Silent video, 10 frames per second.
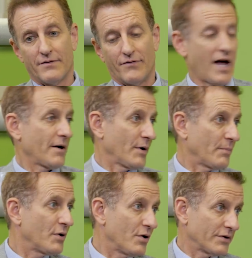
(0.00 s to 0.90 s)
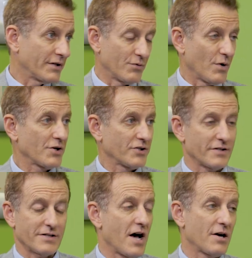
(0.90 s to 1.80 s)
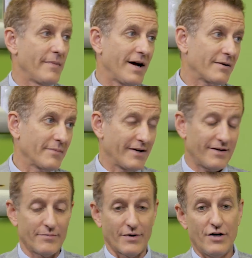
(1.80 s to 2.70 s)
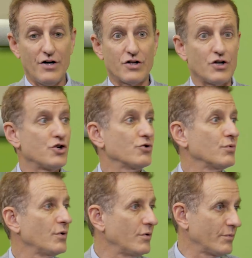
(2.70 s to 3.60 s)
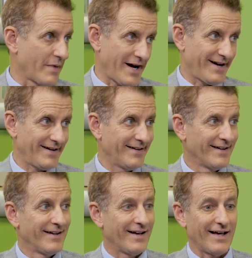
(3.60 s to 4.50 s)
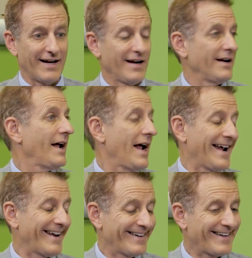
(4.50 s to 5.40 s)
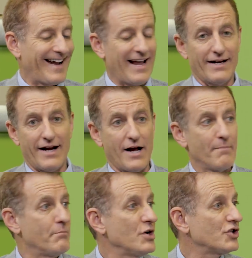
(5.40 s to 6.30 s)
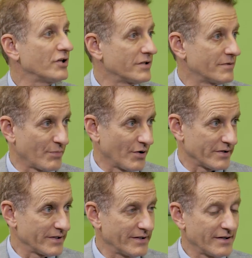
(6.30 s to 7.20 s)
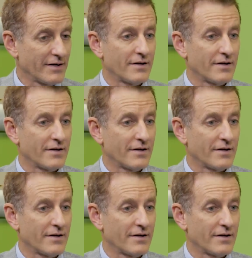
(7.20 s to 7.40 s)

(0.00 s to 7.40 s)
Vladimir Putin in Russia is not a madman, but he's a shrewd man and an ambitious person.